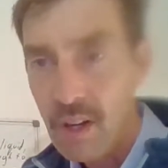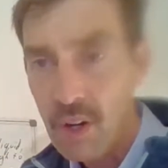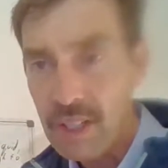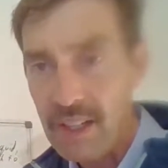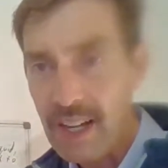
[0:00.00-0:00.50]

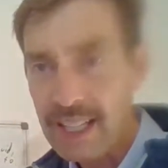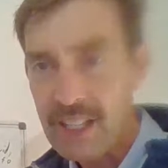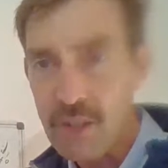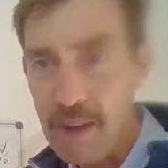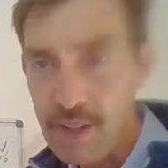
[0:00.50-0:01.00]
Okay, now I
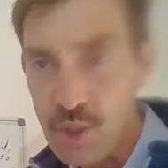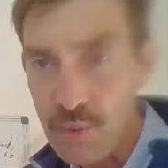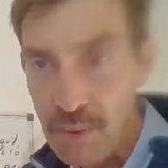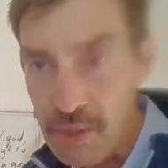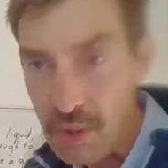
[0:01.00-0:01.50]
got some answers
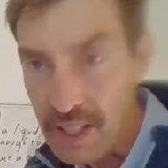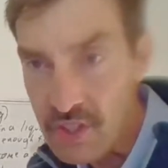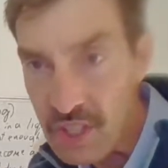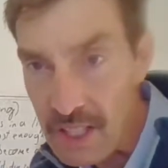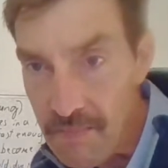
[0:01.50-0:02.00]
from you.
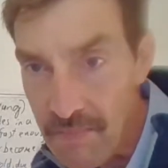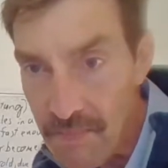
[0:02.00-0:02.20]
Let's see.